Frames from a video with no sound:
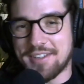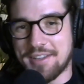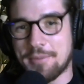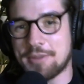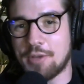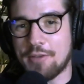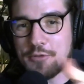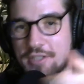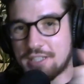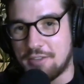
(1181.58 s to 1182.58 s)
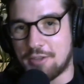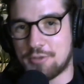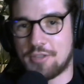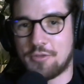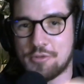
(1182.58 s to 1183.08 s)
Yeah, but you have also
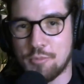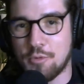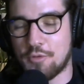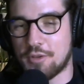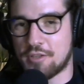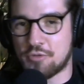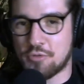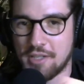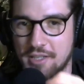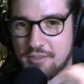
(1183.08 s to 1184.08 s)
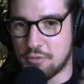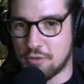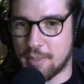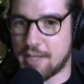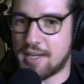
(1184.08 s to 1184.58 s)
activities that you need to move it. The drill it, you do
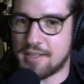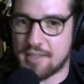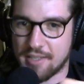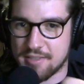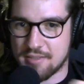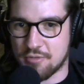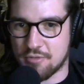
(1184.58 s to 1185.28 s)
it by hand, I guess. The